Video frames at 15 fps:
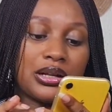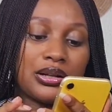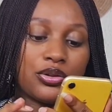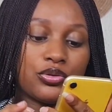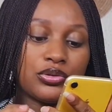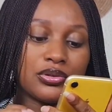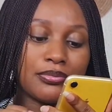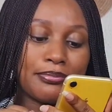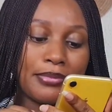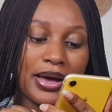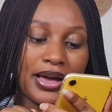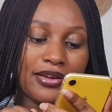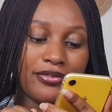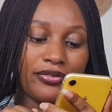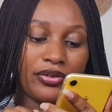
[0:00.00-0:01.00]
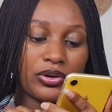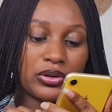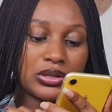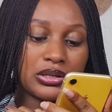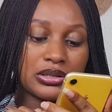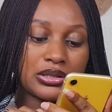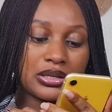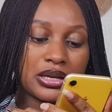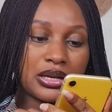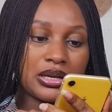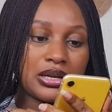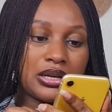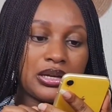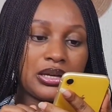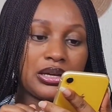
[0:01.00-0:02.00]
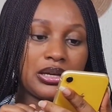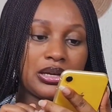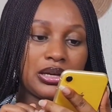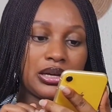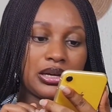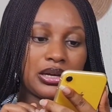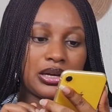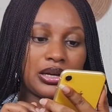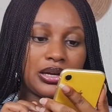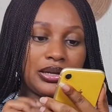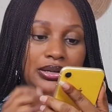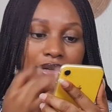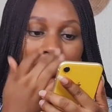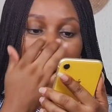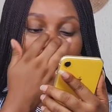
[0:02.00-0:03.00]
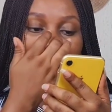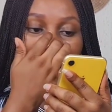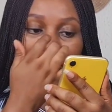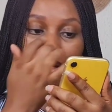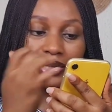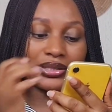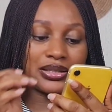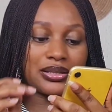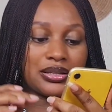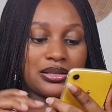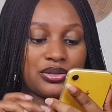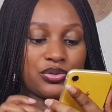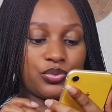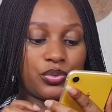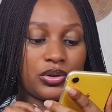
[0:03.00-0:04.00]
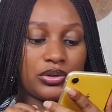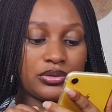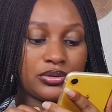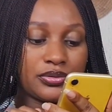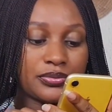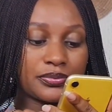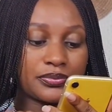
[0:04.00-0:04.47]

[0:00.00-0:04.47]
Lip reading: I'll go to my font and I'll select this one.